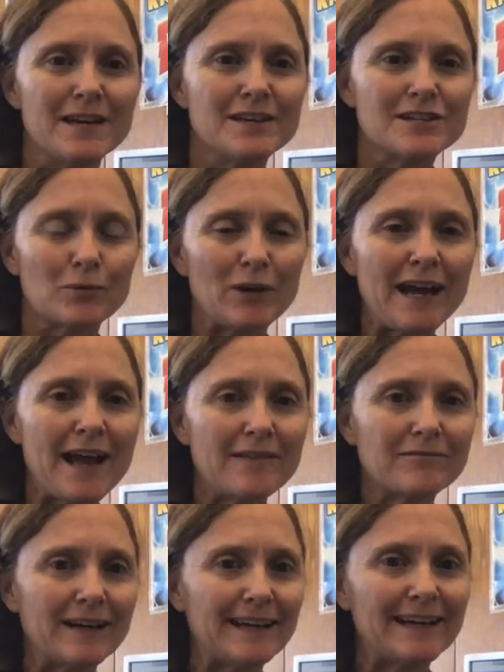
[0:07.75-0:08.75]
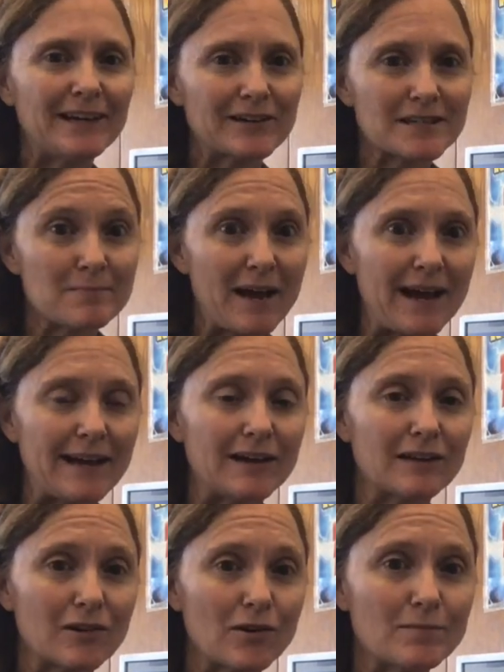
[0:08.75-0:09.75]
So what I have right here is my
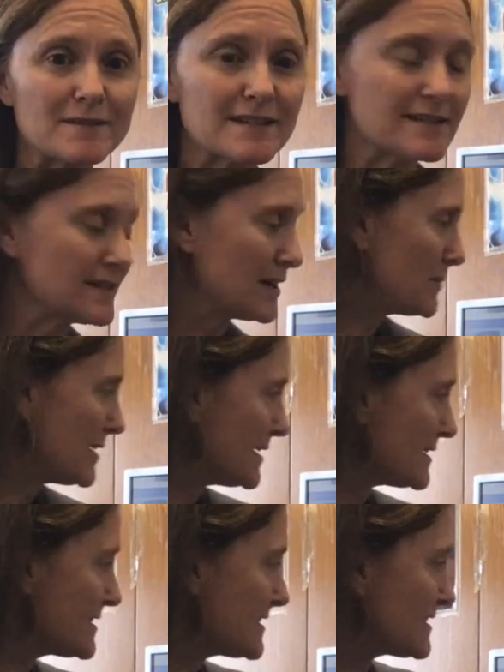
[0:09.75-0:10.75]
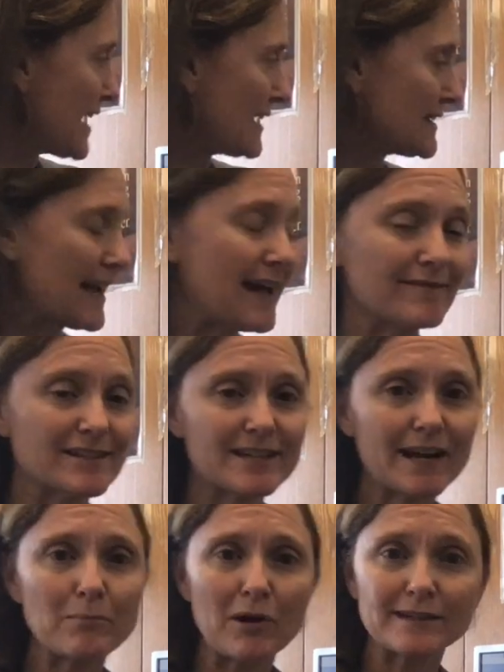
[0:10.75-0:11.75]
alarm system is set. I have the
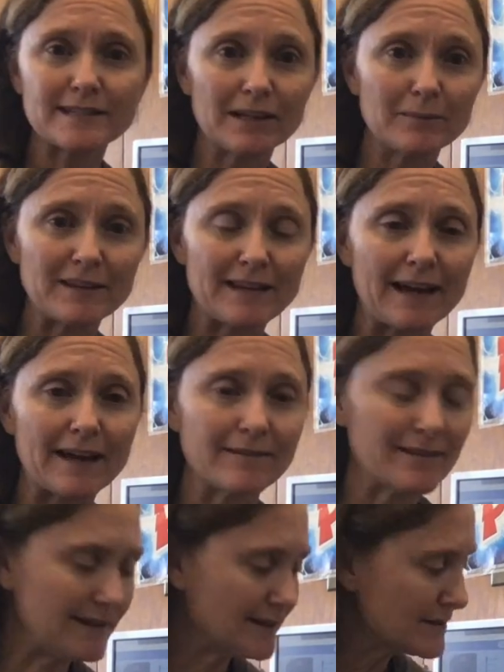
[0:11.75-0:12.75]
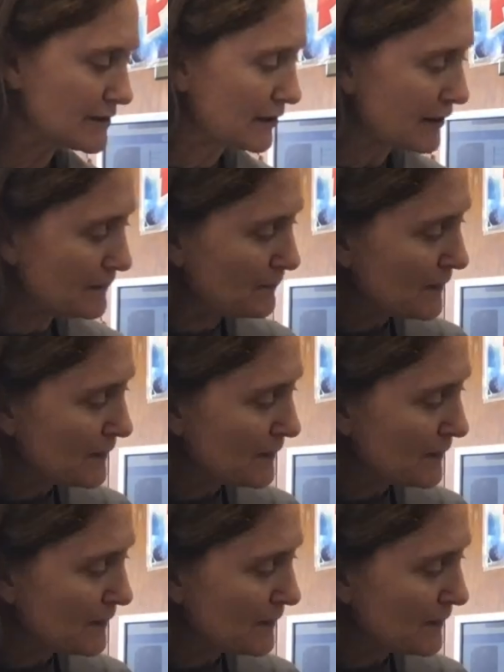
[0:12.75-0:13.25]
check mark telling me that everything is good.